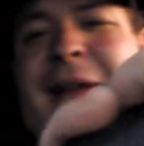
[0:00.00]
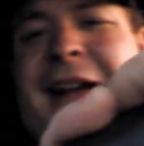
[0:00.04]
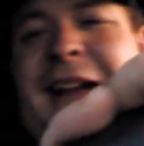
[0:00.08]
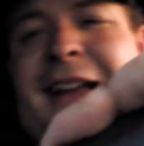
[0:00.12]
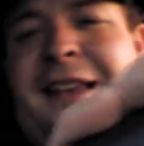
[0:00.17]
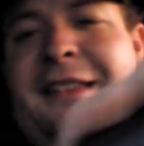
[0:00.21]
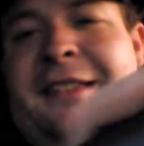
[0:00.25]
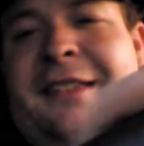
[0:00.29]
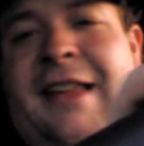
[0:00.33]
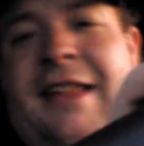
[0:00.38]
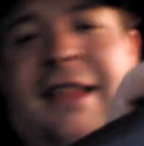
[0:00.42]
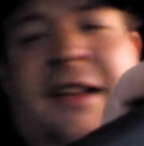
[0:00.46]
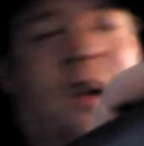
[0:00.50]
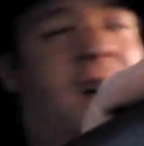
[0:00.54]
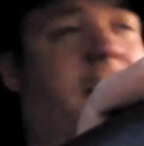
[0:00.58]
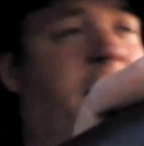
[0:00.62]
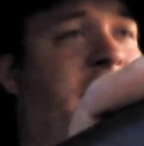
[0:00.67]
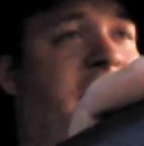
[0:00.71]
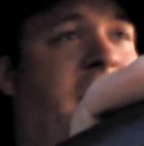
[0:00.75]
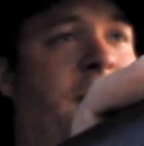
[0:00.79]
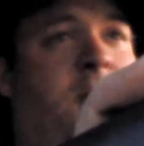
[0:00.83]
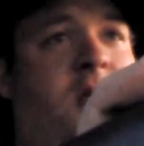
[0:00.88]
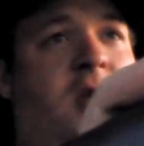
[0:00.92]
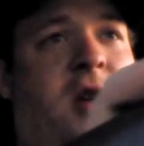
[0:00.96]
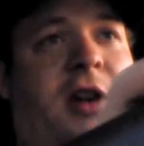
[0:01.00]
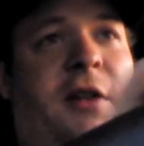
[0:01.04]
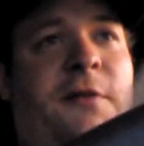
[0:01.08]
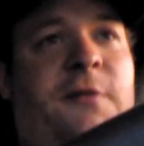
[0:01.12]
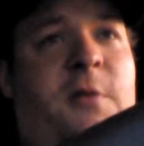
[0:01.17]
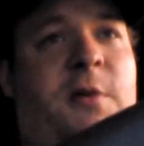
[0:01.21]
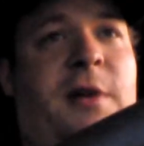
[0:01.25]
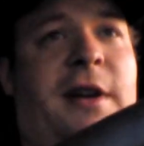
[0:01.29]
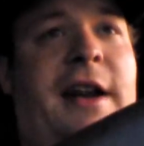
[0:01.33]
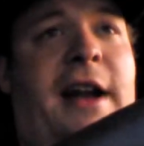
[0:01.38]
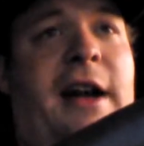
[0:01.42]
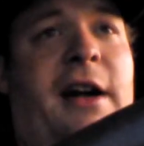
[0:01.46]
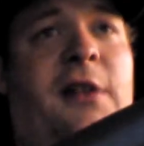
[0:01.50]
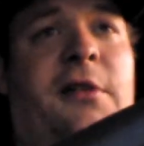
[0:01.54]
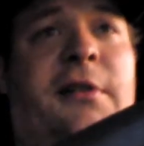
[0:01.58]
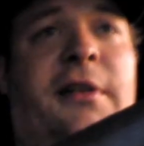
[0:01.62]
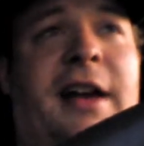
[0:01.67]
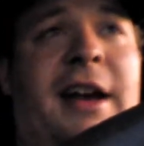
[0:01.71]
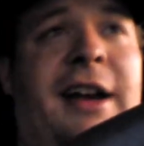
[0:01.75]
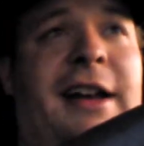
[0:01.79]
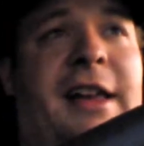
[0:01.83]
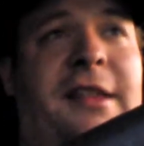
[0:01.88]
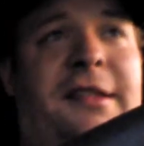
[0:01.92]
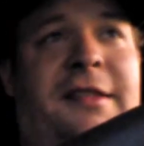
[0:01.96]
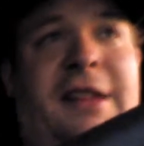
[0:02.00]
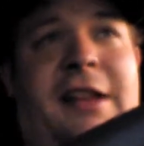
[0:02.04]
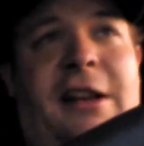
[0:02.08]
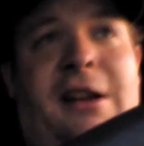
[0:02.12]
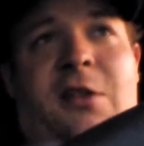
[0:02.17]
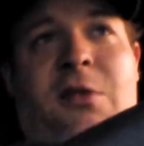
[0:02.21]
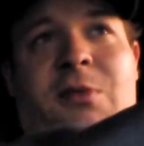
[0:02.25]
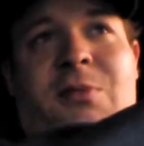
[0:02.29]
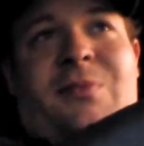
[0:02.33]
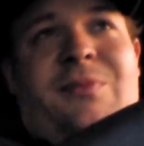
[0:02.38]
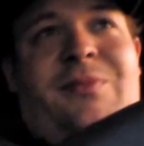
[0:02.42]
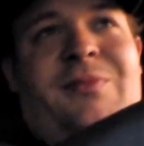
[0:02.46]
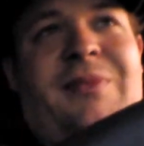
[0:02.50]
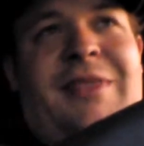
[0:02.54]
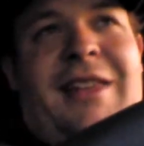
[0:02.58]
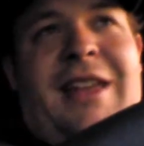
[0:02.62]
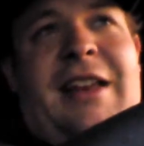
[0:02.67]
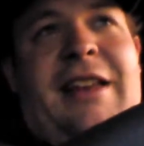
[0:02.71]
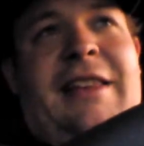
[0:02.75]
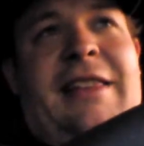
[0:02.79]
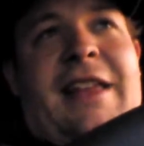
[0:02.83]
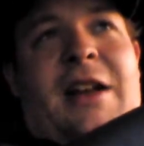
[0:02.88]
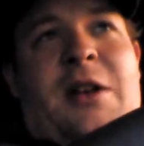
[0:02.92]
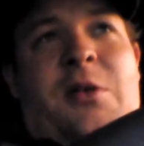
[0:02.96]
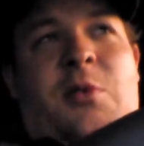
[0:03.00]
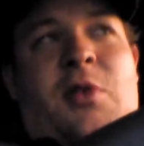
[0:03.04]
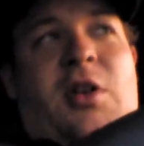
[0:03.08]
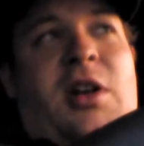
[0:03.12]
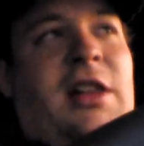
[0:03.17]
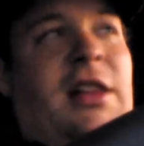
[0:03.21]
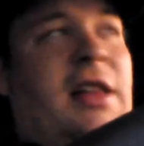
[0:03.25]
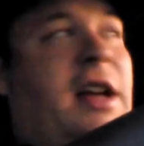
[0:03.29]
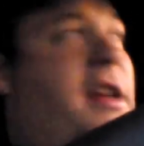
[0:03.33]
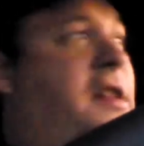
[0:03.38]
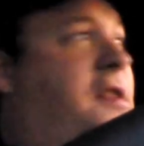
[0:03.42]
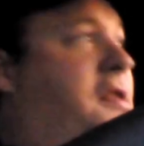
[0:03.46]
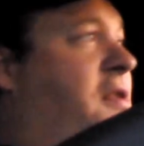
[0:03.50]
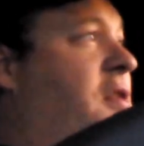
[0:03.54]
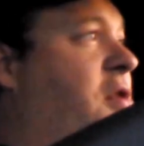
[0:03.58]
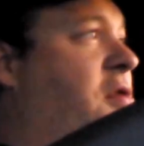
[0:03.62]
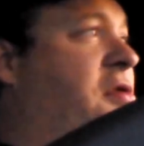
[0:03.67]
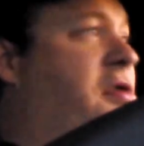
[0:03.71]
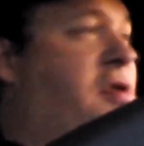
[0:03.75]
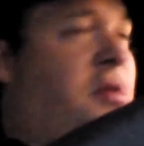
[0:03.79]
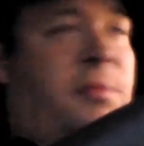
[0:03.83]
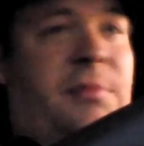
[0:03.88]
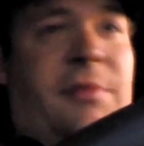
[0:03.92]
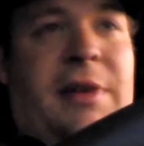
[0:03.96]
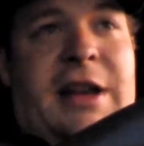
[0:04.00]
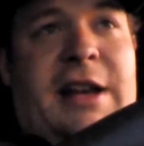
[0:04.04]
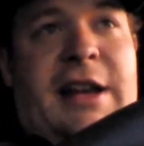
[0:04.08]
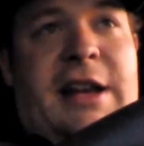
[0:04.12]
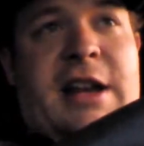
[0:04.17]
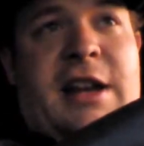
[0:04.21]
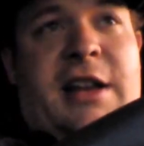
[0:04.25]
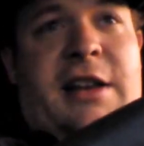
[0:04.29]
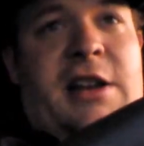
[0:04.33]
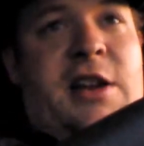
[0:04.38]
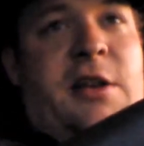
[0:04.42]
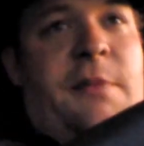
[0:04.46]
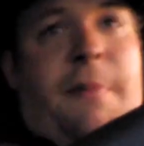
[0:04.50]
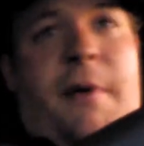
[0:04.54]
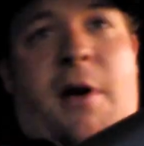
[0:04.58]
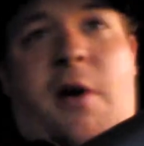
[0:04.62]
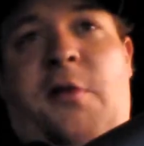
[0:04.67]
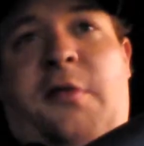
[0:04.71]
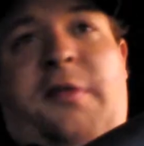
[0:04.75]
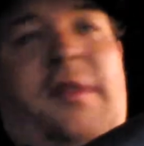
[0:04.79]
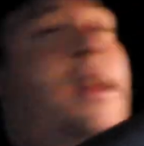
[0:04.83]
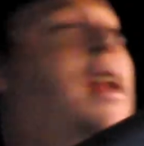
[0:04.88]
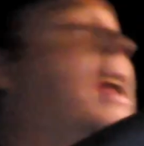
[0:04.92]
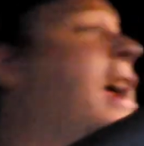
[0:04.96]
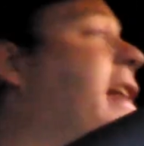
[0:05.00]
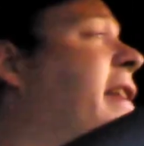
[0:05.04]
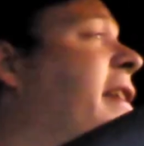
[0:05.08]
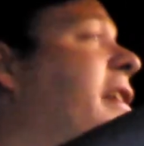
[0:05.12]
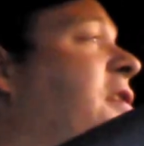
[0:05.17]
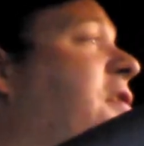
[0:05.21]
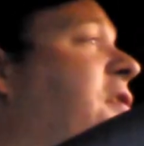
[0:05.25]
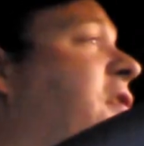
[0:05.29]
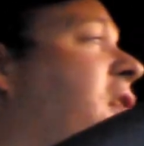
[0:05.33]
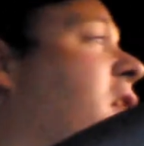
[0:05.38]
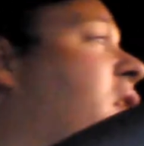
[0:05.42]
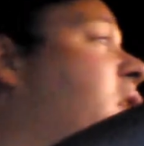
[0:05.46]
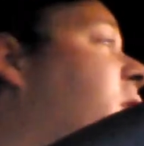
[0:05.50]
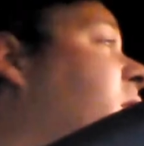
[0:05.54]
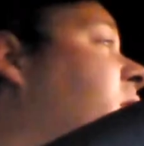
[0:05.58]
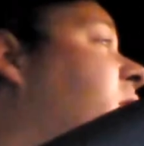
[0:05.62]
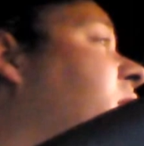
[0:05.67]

not going to say the company I'm working for now. I guess they don't really like social media and you posting on there, so